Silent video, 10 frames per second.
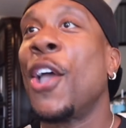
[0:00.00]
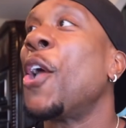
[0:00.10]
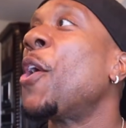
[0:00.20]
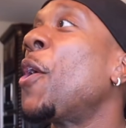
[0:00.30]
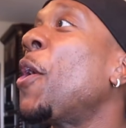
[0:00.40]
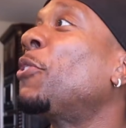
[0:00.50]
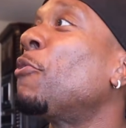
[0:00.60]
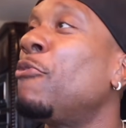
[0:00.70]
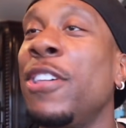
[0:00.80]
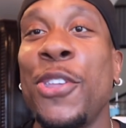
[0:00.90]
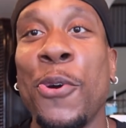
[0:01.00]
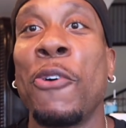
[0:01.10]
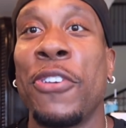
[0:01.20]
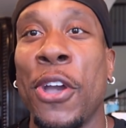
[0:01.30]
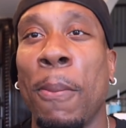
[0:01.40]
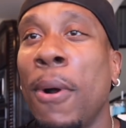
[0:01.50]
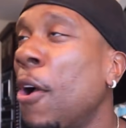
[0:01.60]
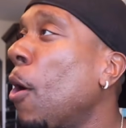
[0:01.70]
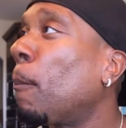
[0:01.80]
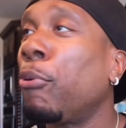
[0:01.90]
Here's a video of him
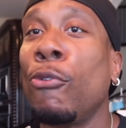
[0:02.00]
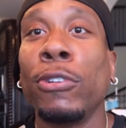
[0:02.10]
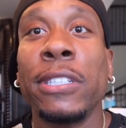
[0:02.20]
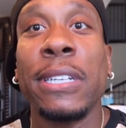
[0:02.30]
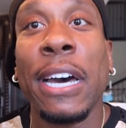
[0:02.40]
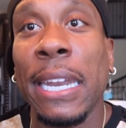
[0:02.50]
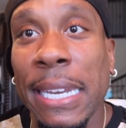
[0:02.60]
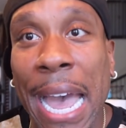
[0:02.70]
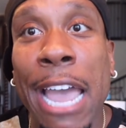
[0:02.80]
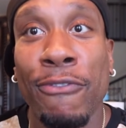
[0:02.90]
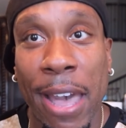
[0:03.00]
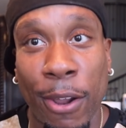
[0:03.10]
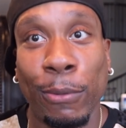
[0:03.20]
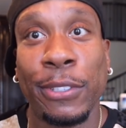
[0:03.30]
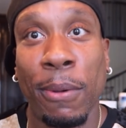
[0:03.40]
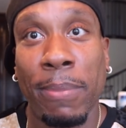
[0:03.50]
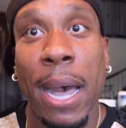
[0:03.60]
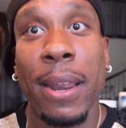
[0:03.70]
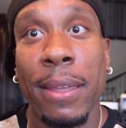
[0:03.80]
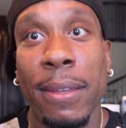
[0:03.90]
pulling a knife out on
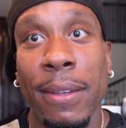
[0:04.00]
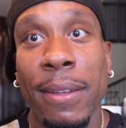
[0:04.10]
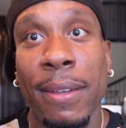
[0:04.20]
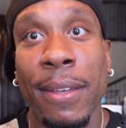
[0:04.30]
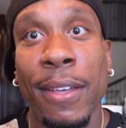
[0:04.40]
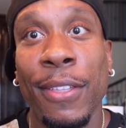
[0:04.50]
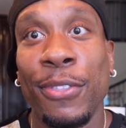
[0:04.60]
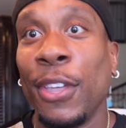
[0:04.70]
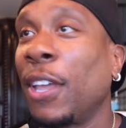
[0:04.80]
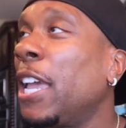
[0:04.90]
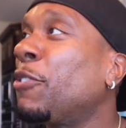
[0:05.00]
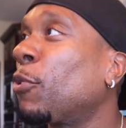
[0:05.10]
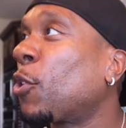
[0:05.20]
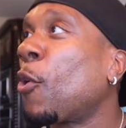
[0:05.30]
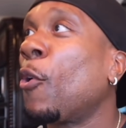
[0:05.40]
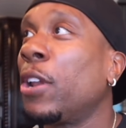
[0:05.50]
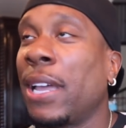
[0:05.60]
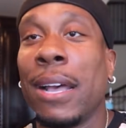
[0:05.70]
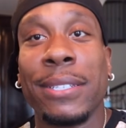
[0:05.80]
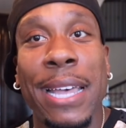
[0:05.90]
somebody. The, he's recording
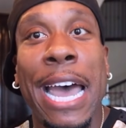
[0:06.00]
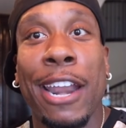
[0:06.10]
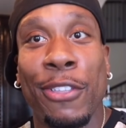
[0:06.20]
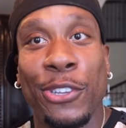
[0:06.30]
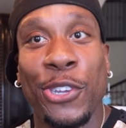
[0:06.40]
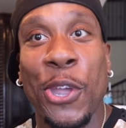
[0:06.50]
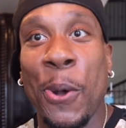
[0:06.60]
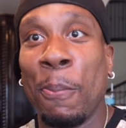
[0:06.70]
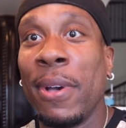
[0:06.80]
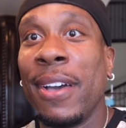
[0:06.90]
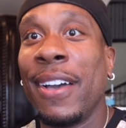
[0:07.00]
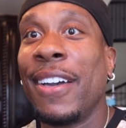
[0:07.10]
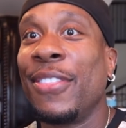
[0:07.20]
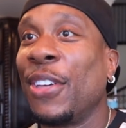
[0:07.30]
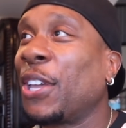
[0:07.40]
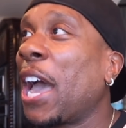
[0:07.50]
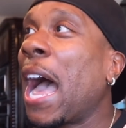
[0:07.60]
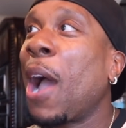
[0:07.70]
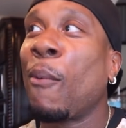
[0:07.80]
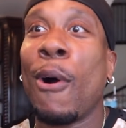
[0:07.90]
outside of the gym. The
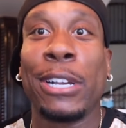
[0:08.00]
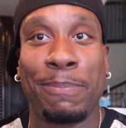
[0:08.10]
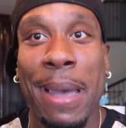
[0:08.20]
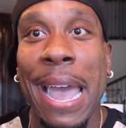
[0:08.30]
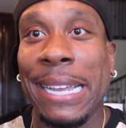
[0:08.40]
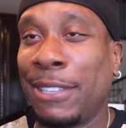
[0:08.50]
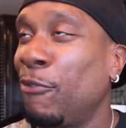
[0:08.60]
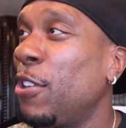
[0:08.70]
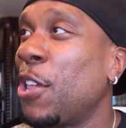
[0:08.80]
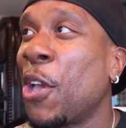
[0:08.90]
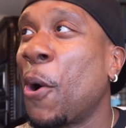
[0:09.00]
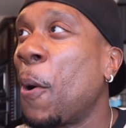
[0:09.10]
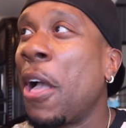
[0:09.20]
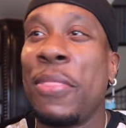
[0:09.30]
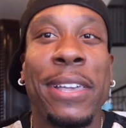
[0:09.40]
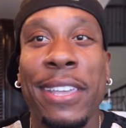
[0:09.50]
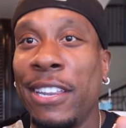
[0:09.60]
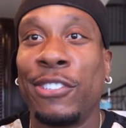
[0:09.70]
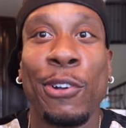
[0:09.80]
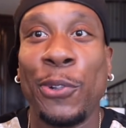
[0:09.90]
guy walks past the video. They get
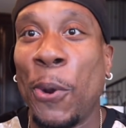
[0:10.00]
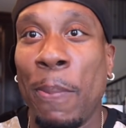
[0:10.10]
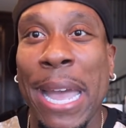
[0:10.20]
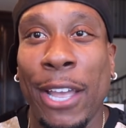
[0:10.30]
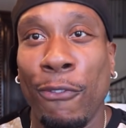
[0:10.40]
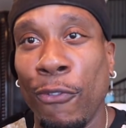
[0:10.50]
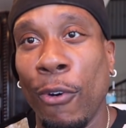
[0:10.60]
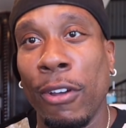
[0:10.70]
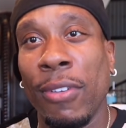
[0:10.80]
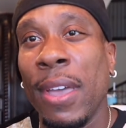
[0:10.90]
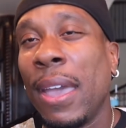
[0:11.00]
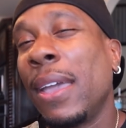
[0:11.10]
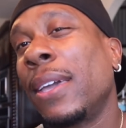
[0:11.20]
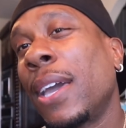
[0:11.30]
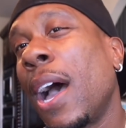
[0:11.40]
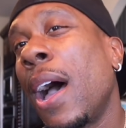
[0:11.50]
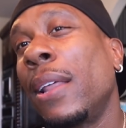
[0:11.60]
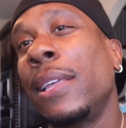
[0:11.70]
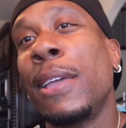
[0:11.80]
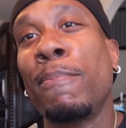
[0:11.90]
into a little back and forth. And
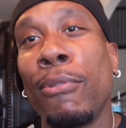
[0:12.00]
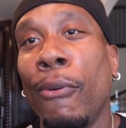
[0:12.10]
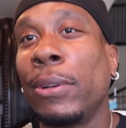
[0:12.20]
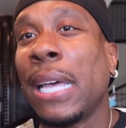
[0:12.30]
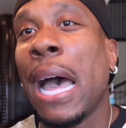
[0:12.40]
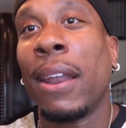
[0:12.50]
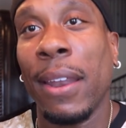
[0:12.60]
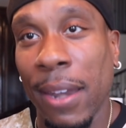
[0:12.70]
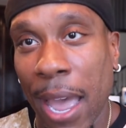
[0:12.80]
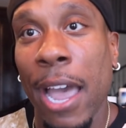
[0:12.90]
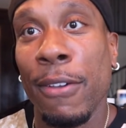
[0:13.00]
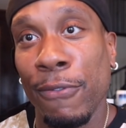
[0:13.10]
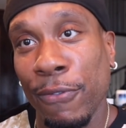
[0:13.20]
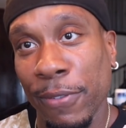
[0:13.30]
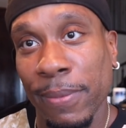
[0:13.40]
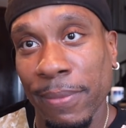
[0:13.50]
Kali pulls out a knife.